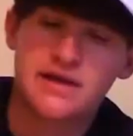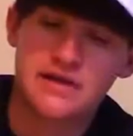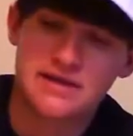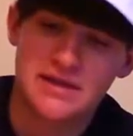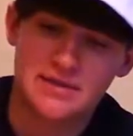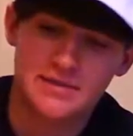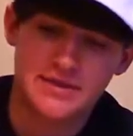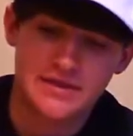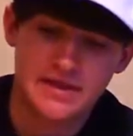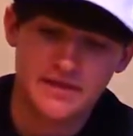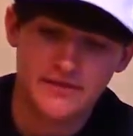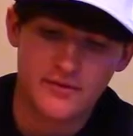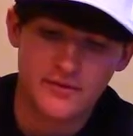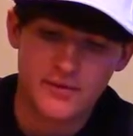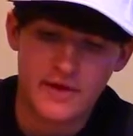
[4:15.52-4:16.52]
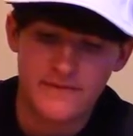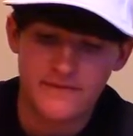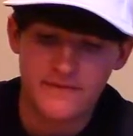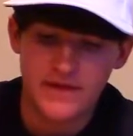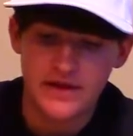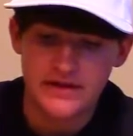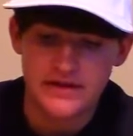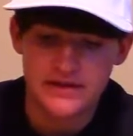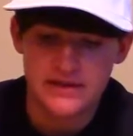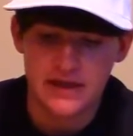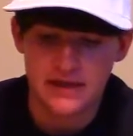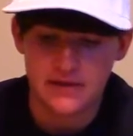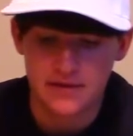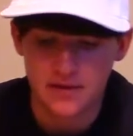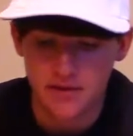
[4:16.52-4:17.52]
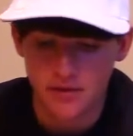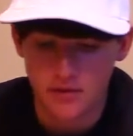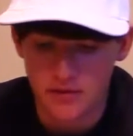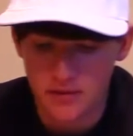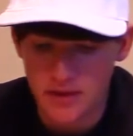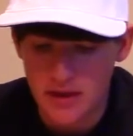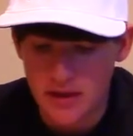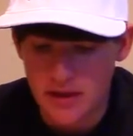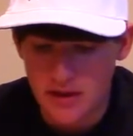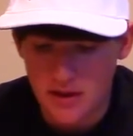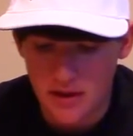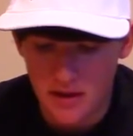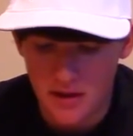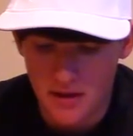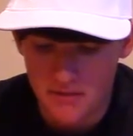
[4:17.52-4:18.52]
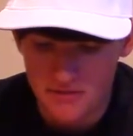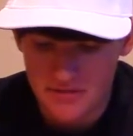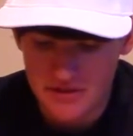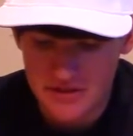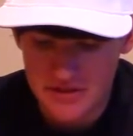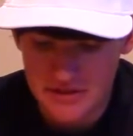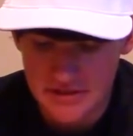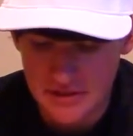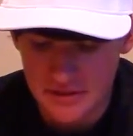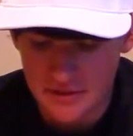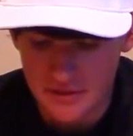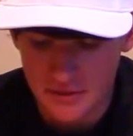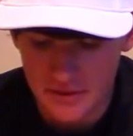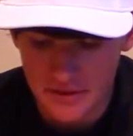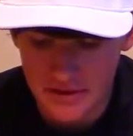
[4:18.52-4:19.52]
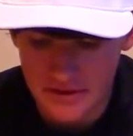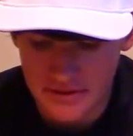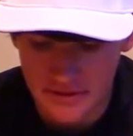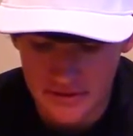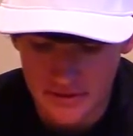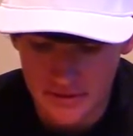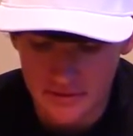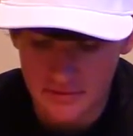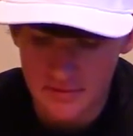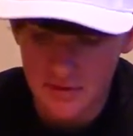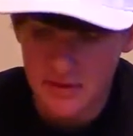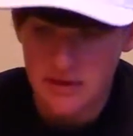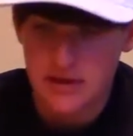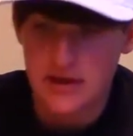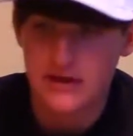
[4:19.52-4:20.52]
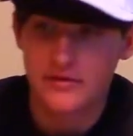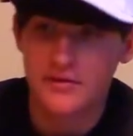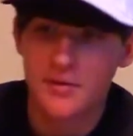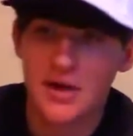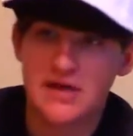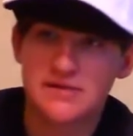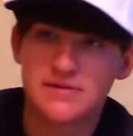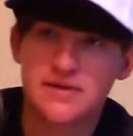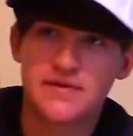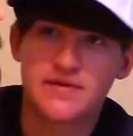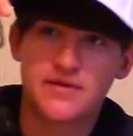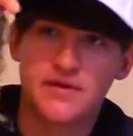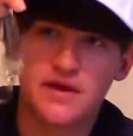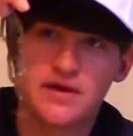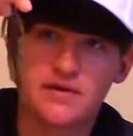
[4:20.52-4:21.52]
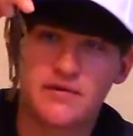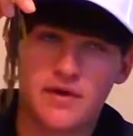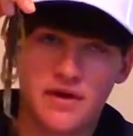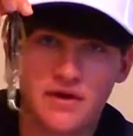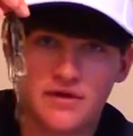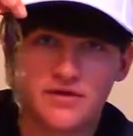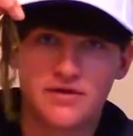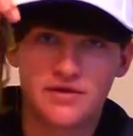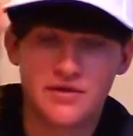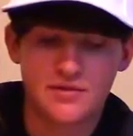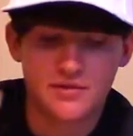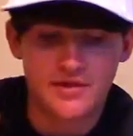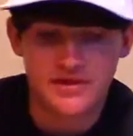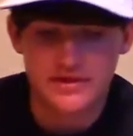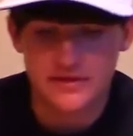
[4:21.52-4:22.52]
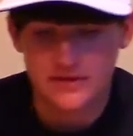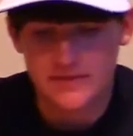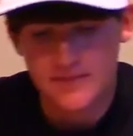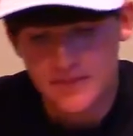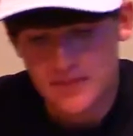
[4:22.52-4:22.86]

except instead of the red flakes, it's got the gold. Just a standard old lizard though. Kind of reminds me of the regular Zoom lizard.